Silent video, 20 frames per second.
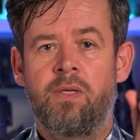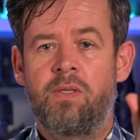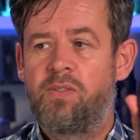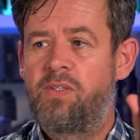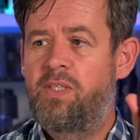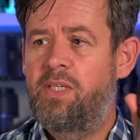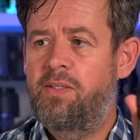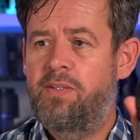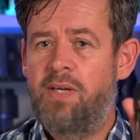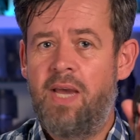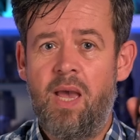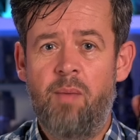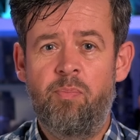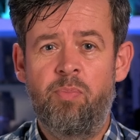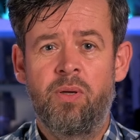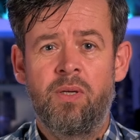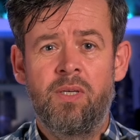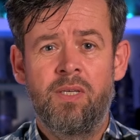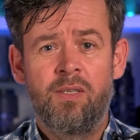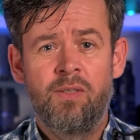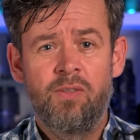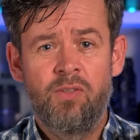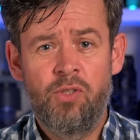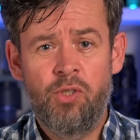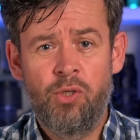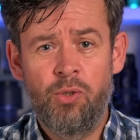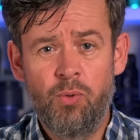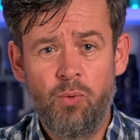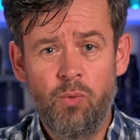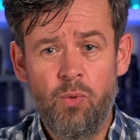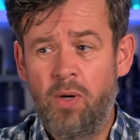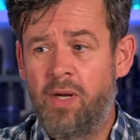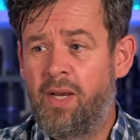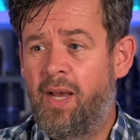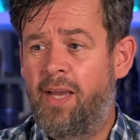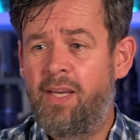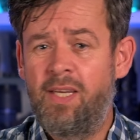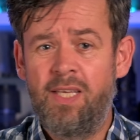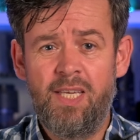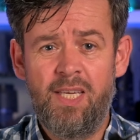DTAP to
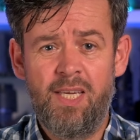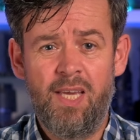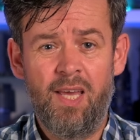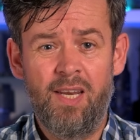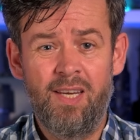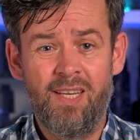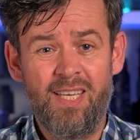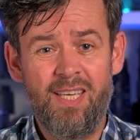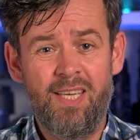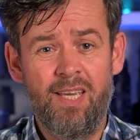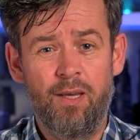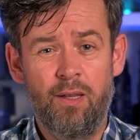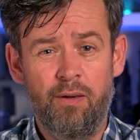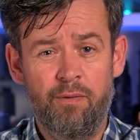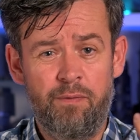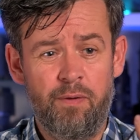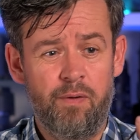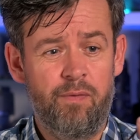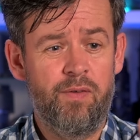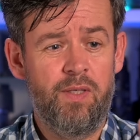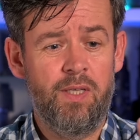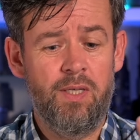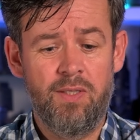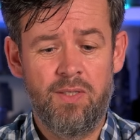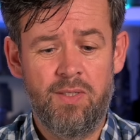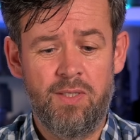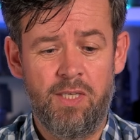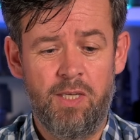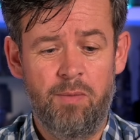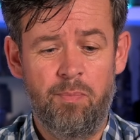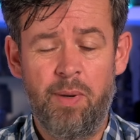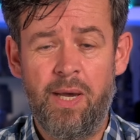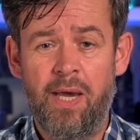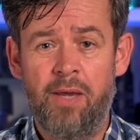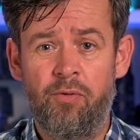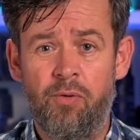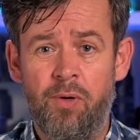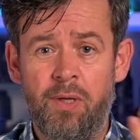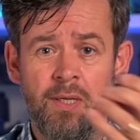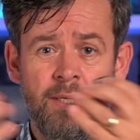an EN-EL15c
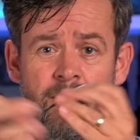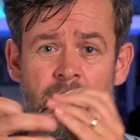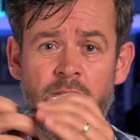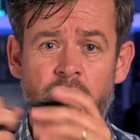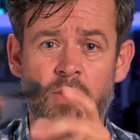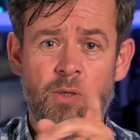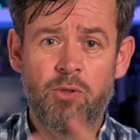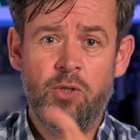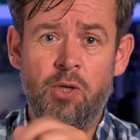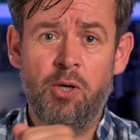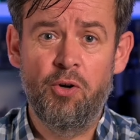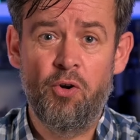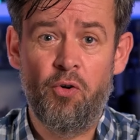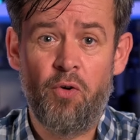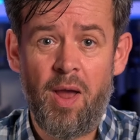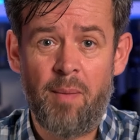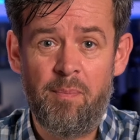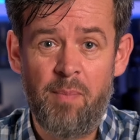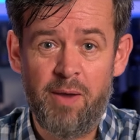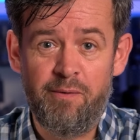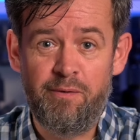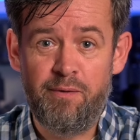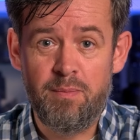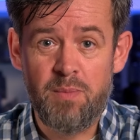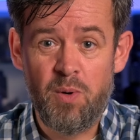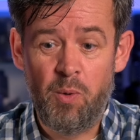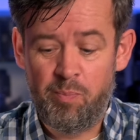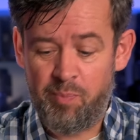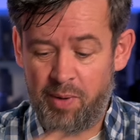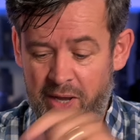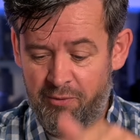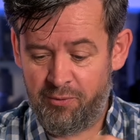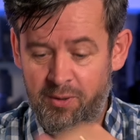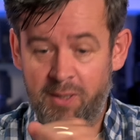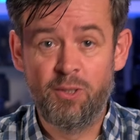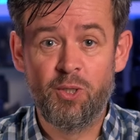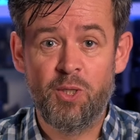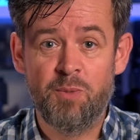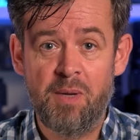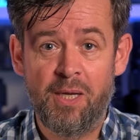battery. So I'm just gonna grab my V-mount battery
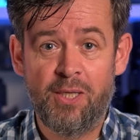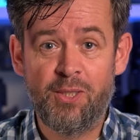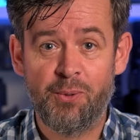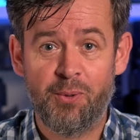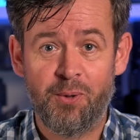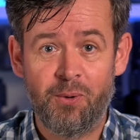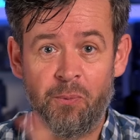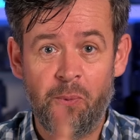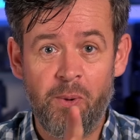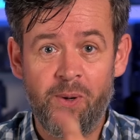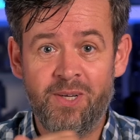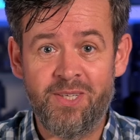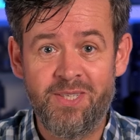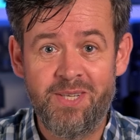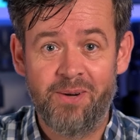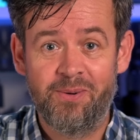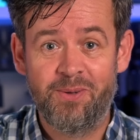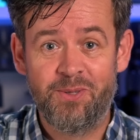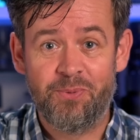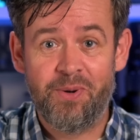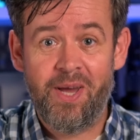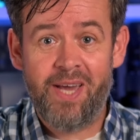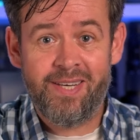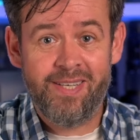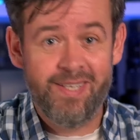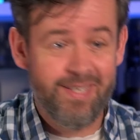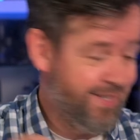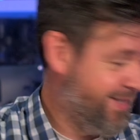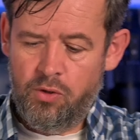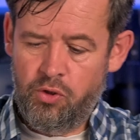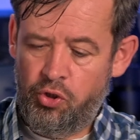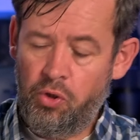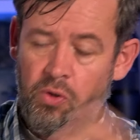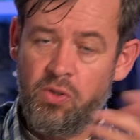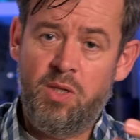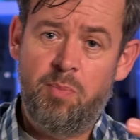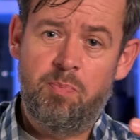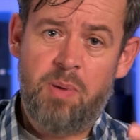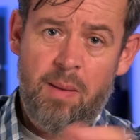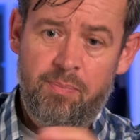and just make sure it works now as we're at it.
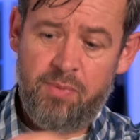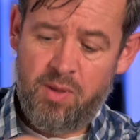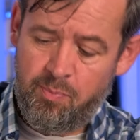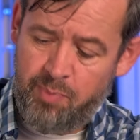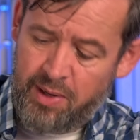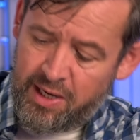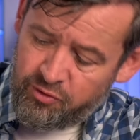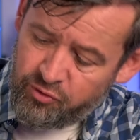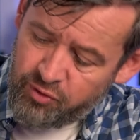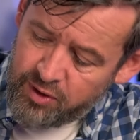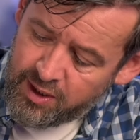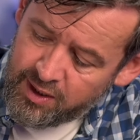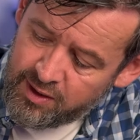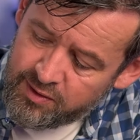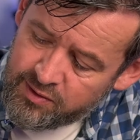Just to pop the battery